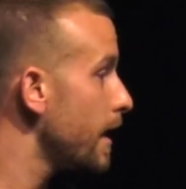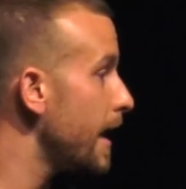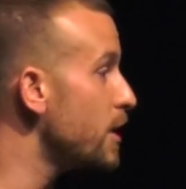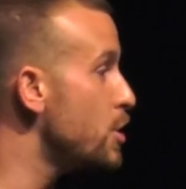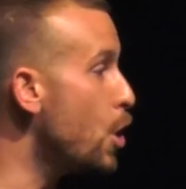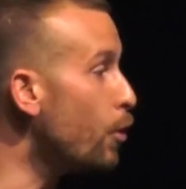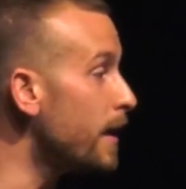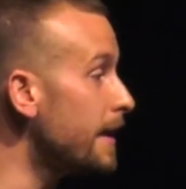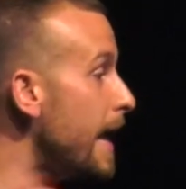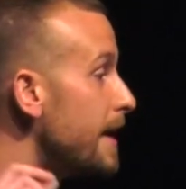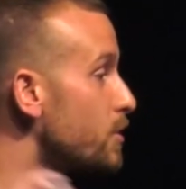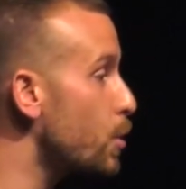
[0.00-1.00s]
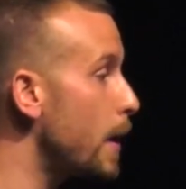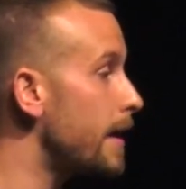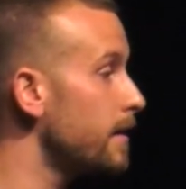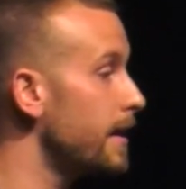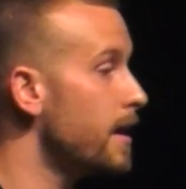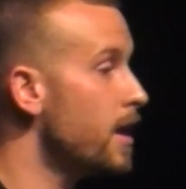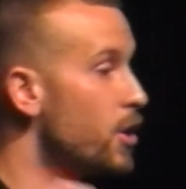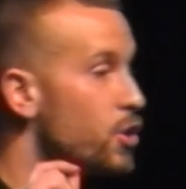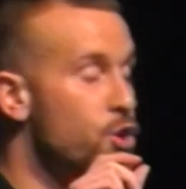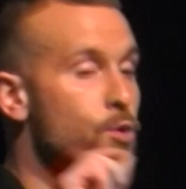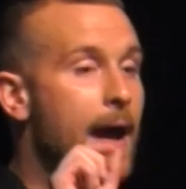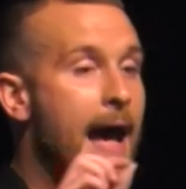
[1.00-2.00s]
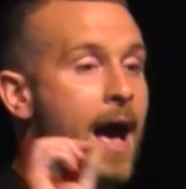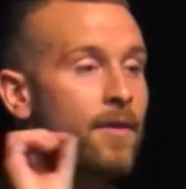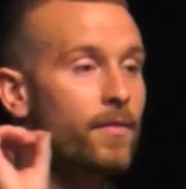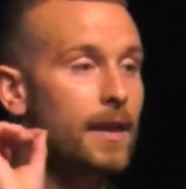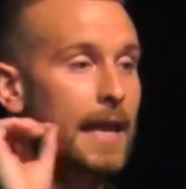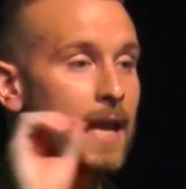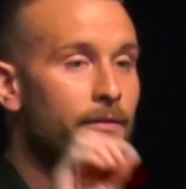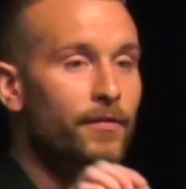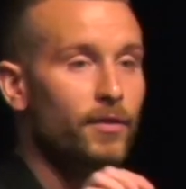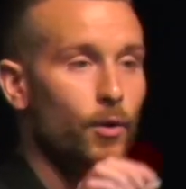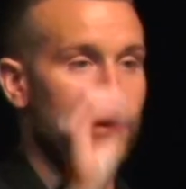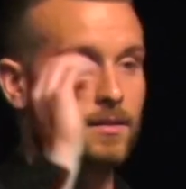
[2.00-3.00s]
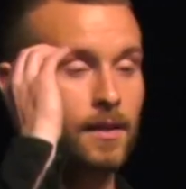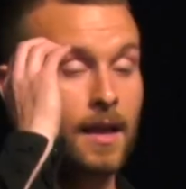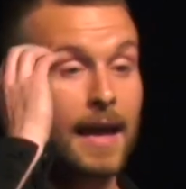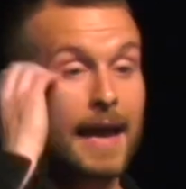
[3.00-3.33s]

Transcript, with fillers: And you'll realize quickly you have influence